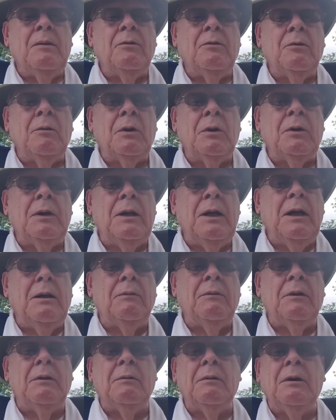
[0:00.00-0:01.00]
So we're going to
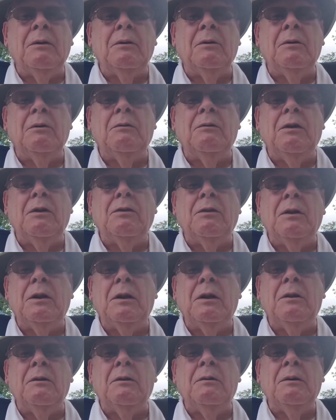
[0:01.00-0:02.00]
have a good
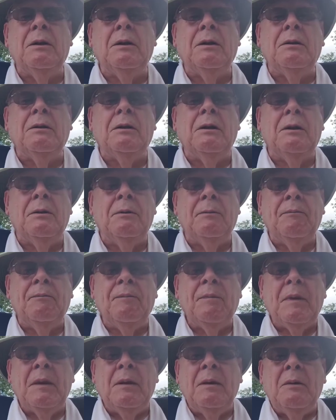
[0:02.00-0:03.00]
visit there, and
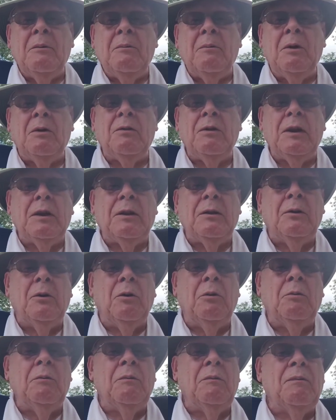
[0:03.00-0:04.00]
once I get
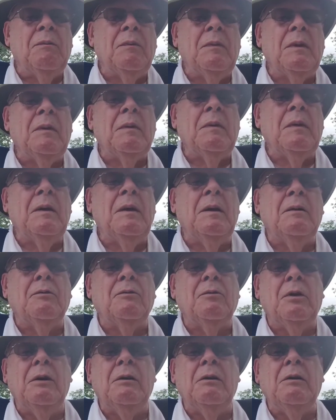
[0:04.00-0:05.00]
home,
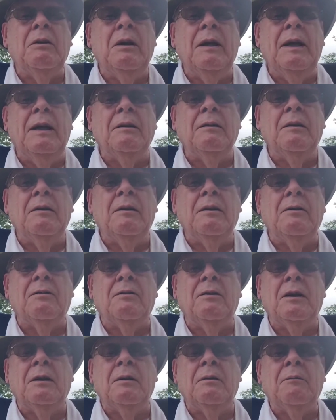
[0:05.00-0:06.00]
I'll try and edit
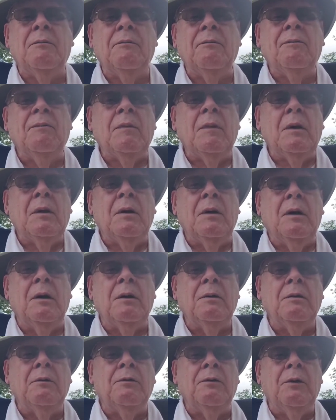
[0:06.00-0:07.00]
this thing
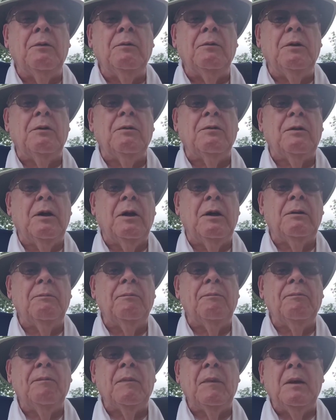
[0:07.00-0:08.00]
on the phone this
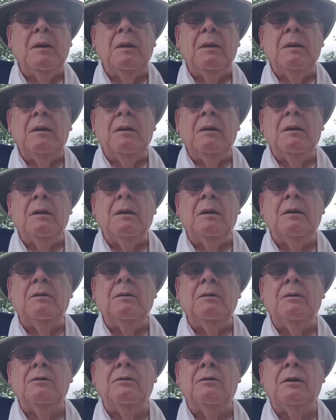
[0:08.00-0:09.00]
time
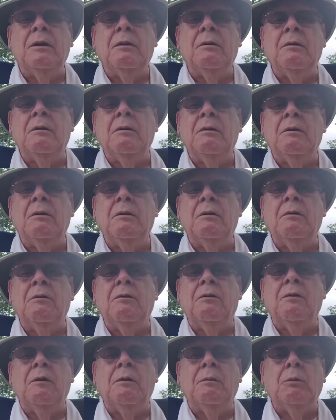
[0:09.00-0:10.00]
using
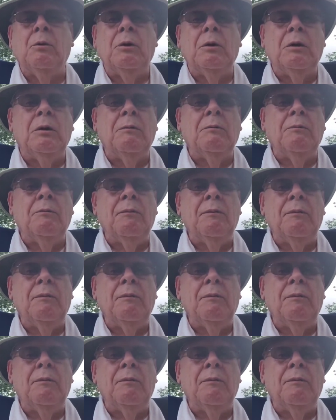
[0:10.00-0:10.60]
Filmora